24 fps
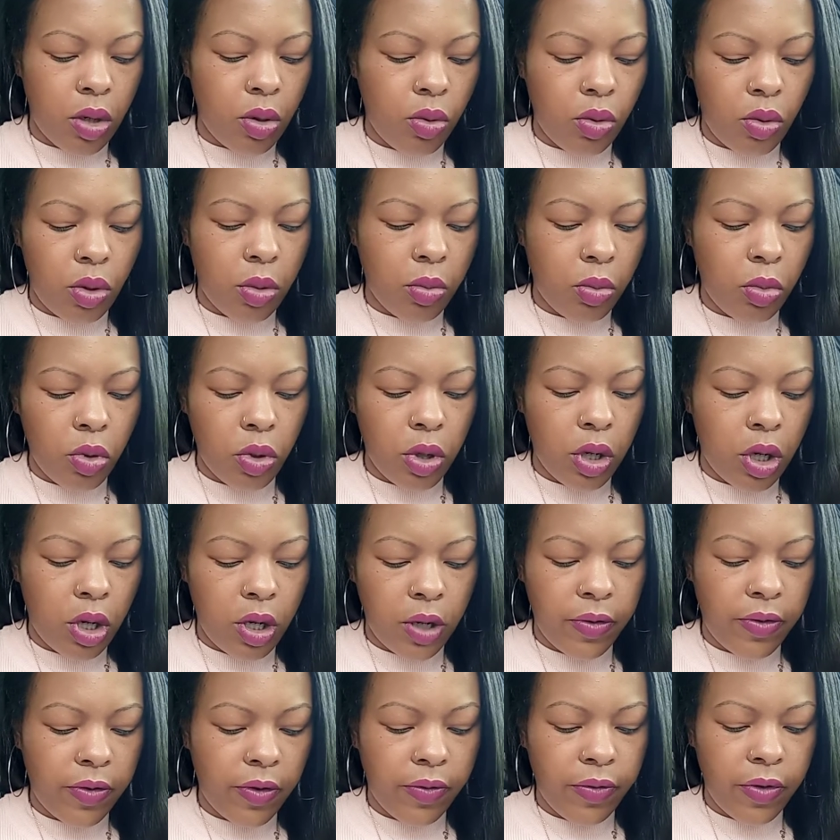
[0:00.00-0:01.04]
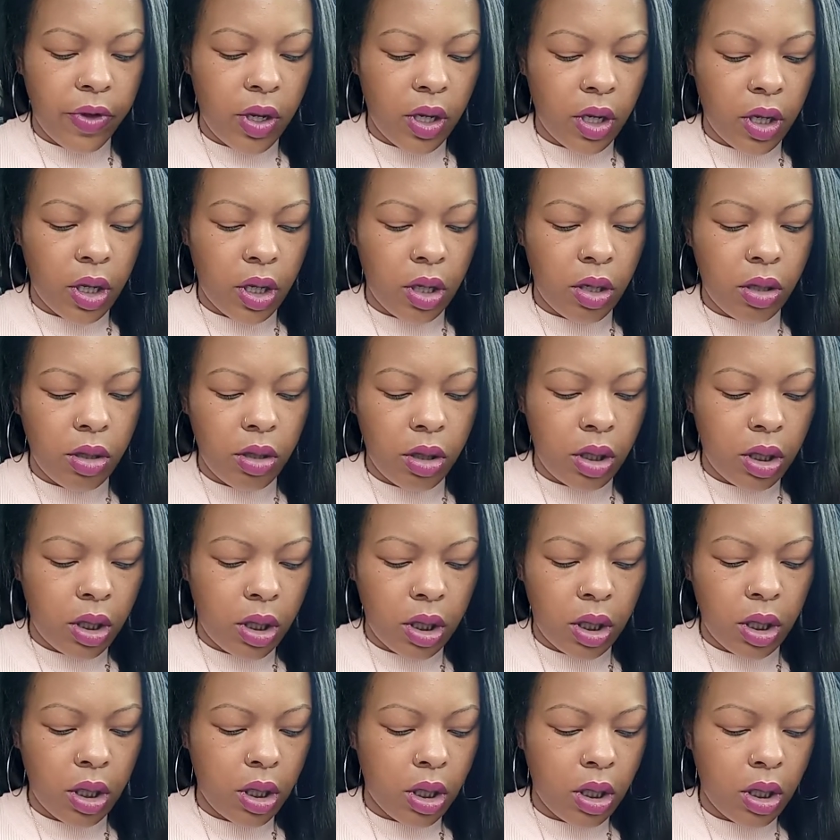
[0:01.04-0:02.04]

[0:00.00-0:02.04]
One more card for Virgos.